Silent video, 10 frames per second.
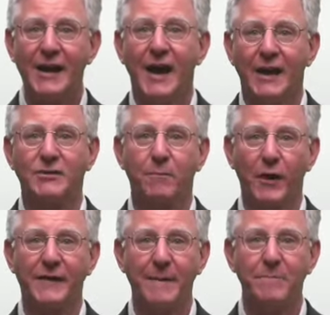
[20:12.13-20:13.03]
and
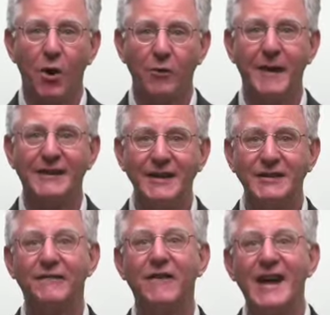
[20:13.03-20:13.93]
support them both by
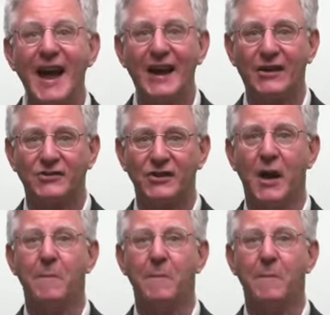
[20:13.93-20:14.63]
teaching phonetics,